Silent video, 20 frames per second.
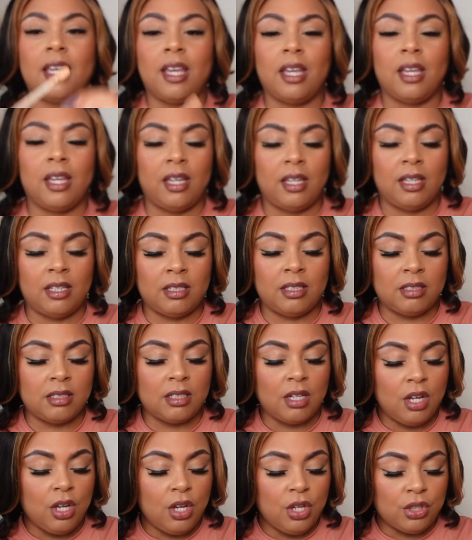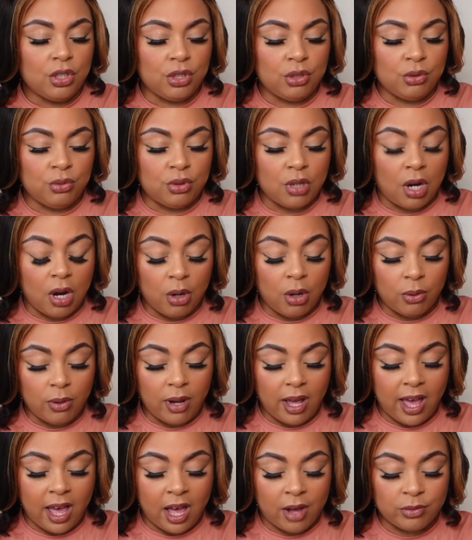and you
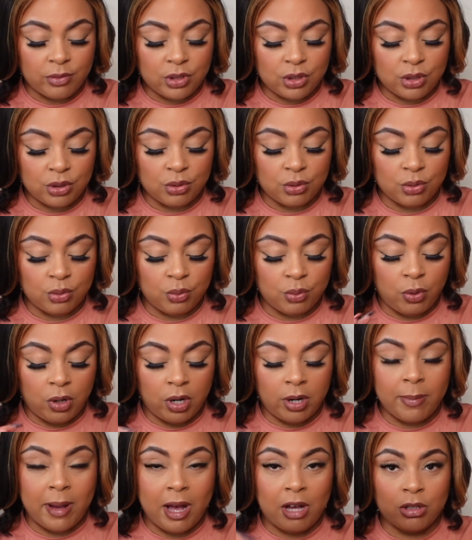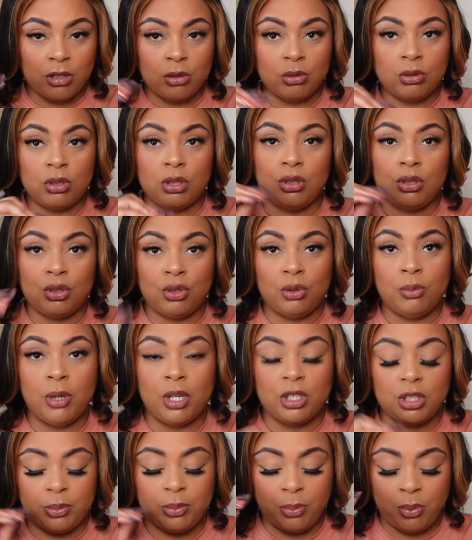don't have to worry about using too
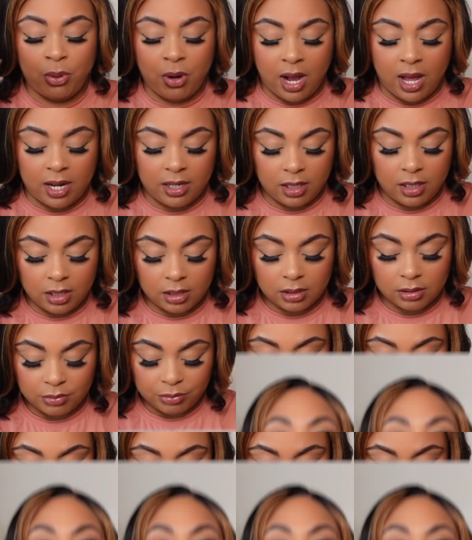much product.